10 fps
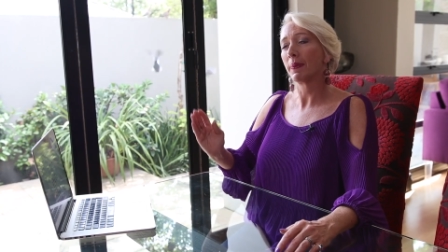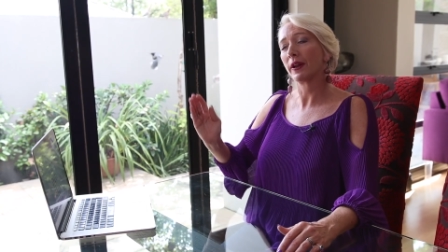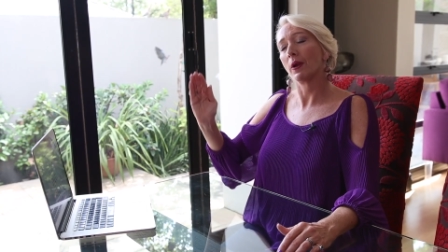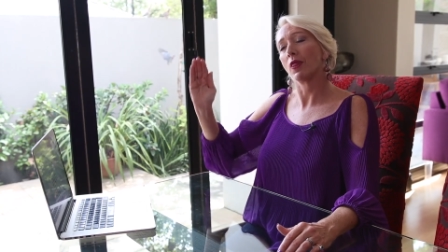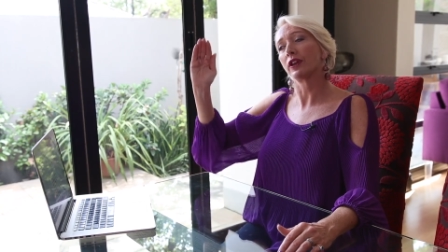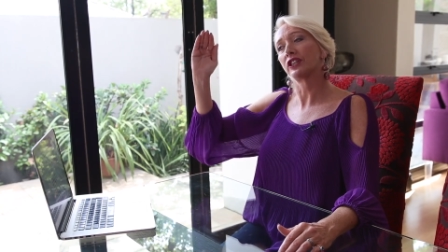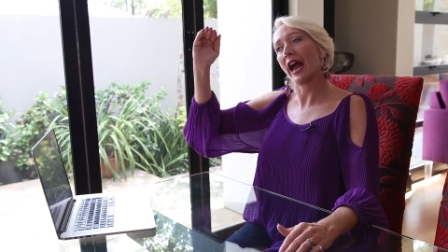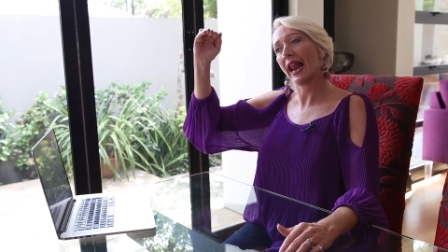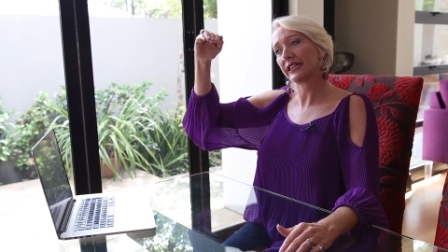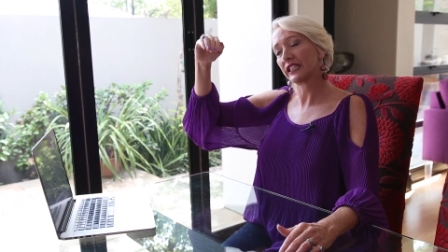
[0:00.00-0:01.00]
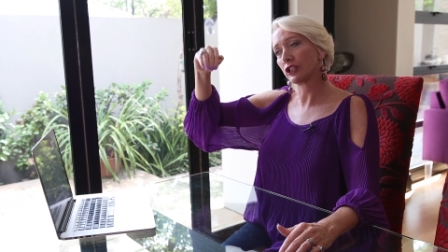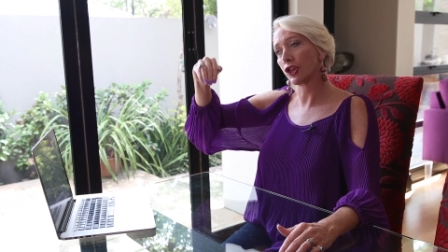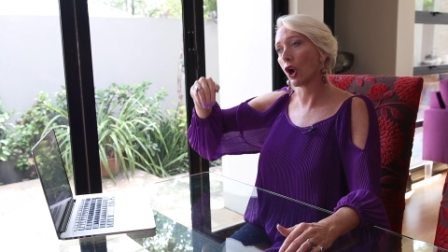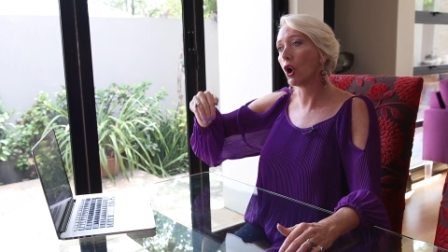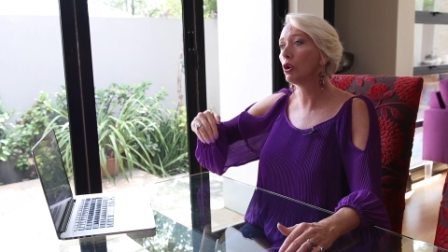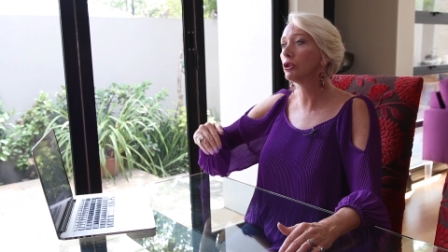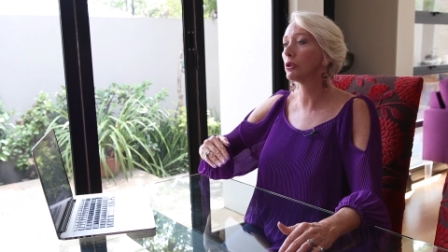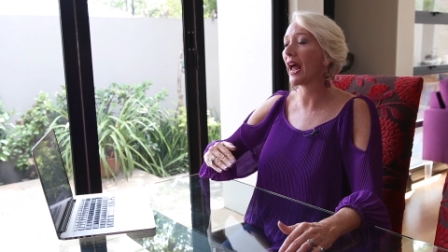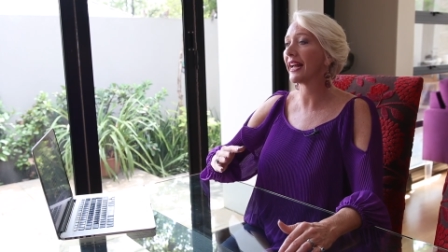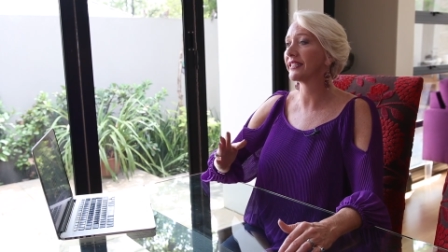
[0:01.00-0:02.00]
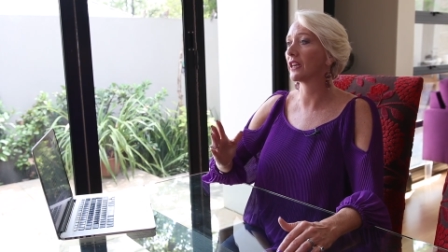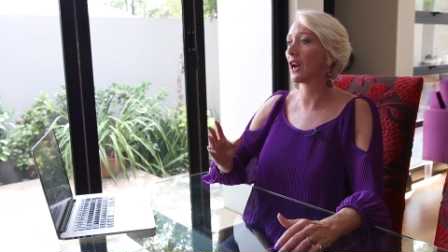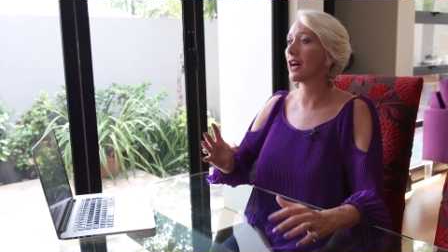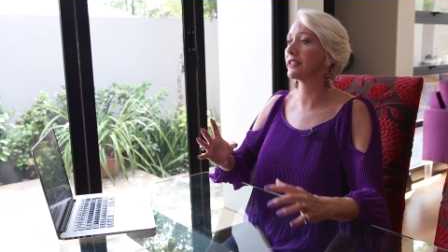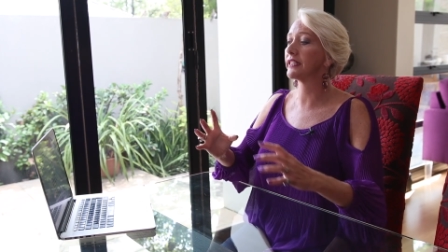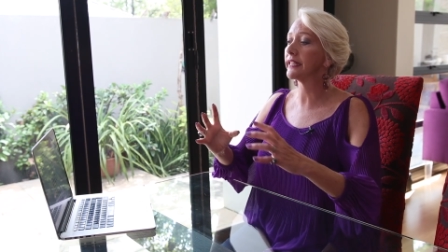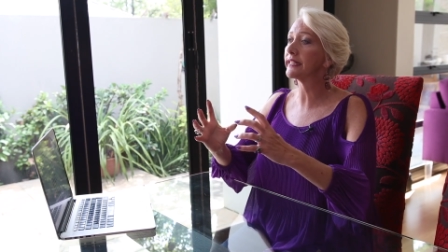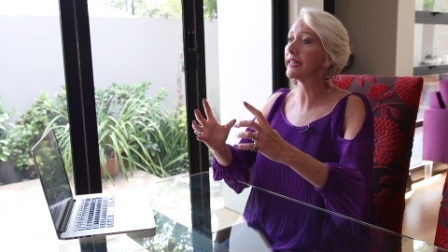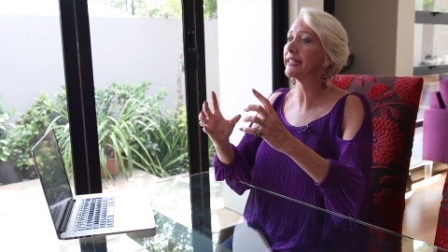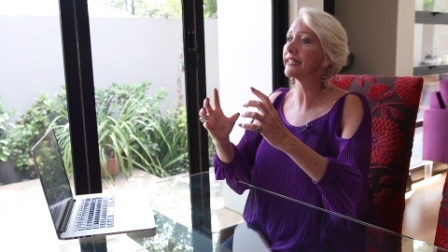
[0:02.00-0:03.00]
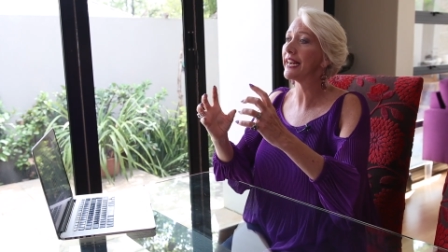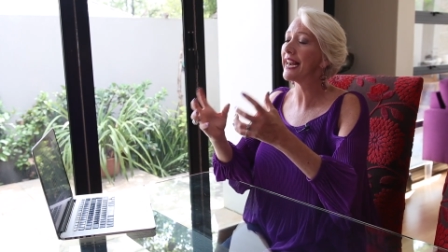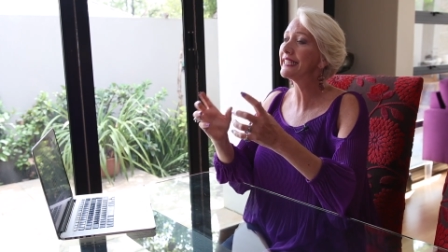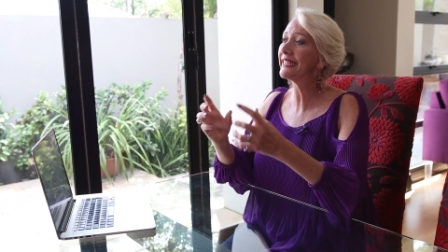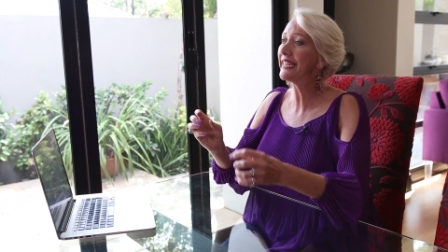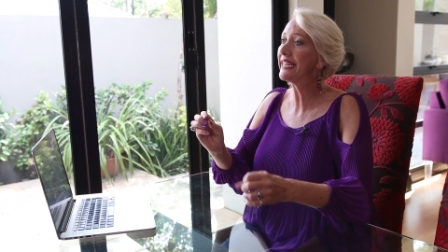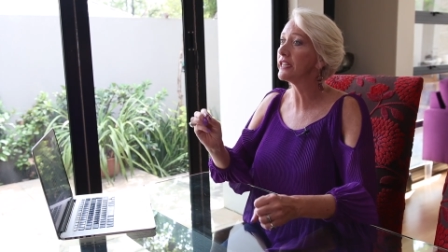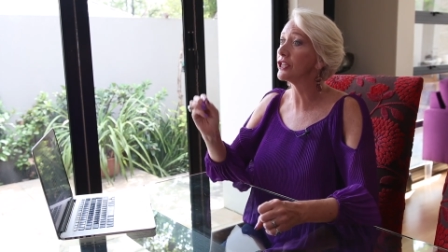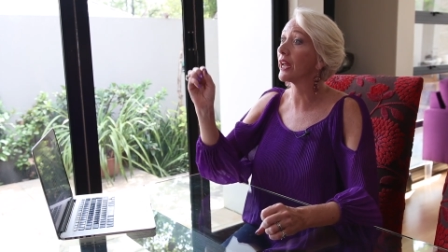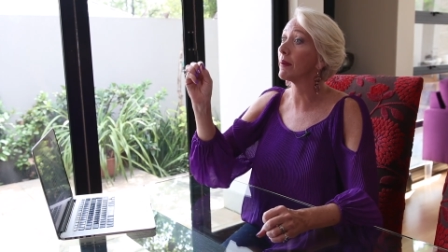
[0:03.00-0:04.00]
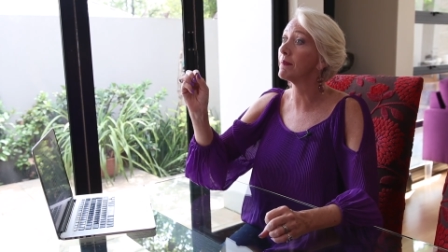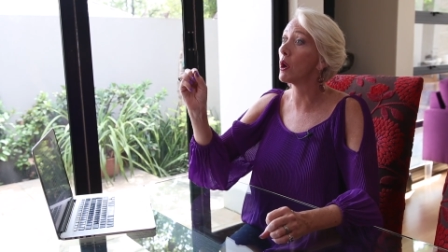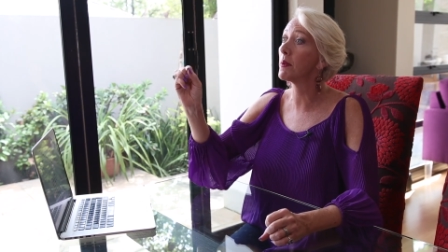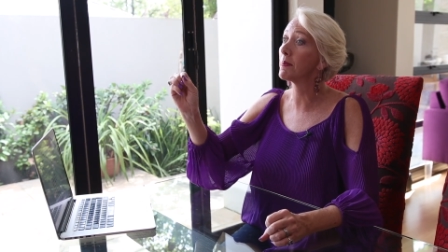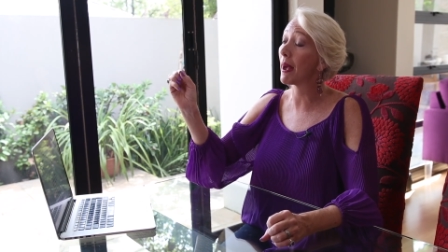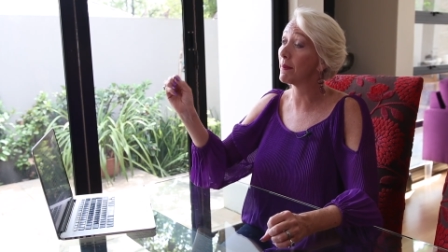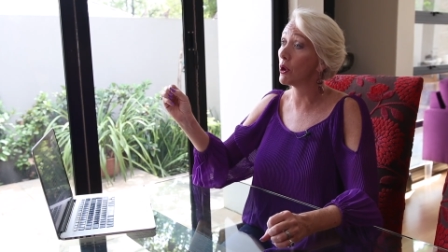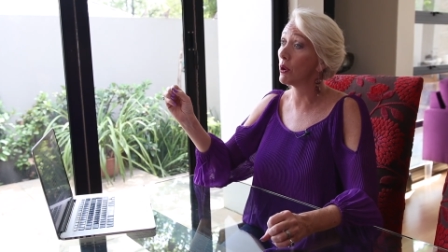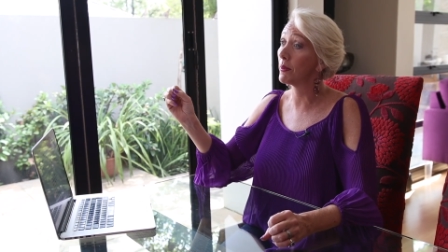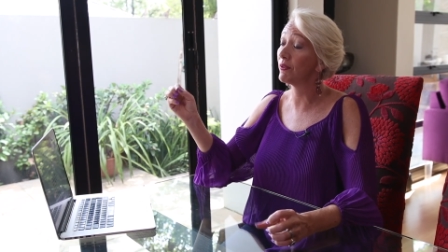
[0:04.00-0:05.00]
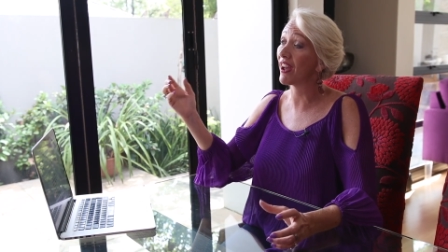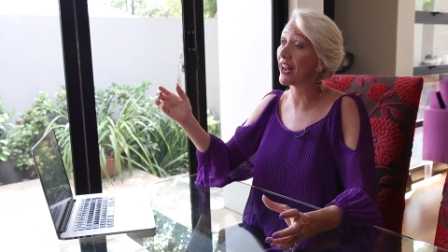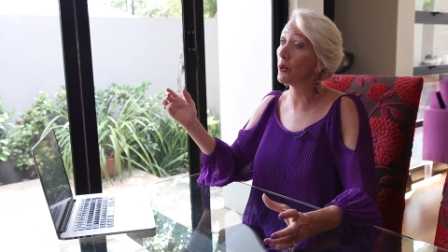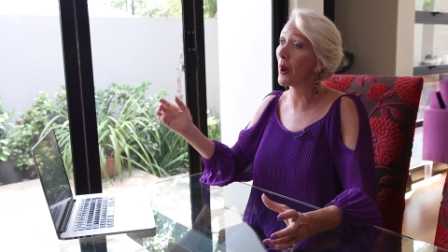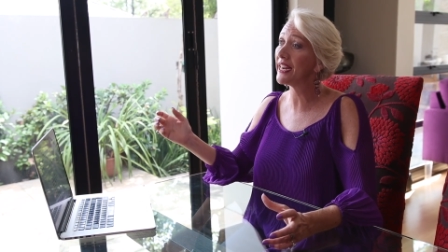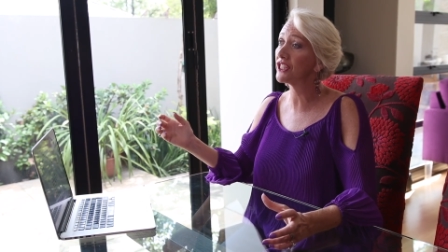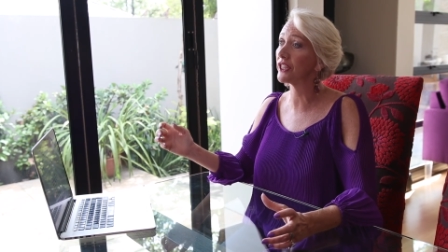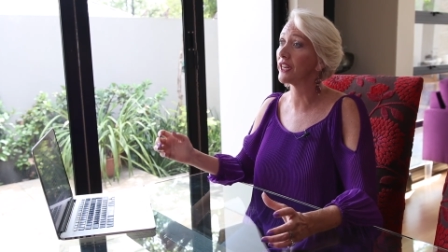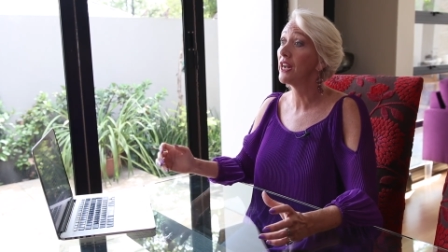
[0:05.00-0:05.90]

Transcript: But the challenge is those asset classes, it's, it's less easy to get a moment by moment valuation